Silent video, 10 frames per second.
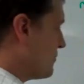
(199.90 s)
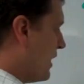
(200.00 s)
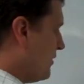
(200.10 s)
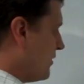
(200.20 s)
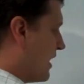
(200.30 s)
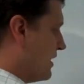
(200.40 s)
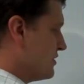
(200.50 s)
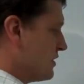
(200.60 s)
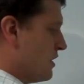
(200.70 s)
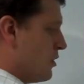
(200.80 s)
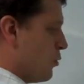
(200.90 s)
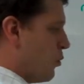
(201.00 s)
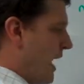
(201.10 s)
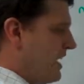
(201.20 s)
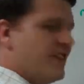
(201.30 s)
to explain to you guys
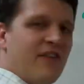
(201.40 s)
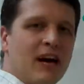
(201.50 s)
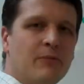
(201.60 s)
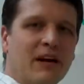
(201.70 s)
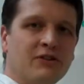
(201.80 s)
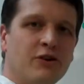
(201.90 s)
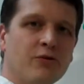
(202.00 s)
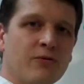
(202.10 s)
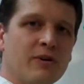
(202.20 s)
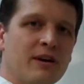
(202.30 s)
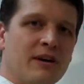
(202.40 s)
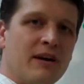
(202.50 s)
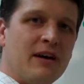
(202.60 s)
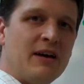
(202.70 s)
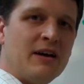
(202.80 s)
why divide by 2.
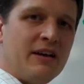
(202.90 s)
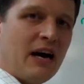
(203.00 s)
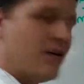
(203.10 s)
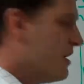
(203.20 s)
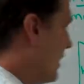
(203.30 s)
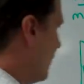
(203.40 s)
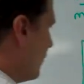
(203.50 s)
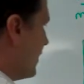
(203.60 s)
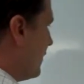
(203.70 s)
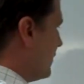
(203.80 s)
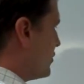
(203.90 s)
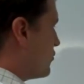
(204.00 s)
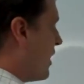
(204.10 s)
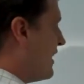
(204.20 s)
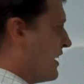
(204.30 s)
Now, if you look at this
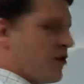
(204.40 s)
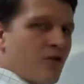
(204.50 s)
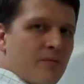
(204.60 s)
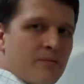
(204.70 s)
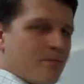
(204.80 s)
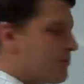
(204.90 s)
triangle,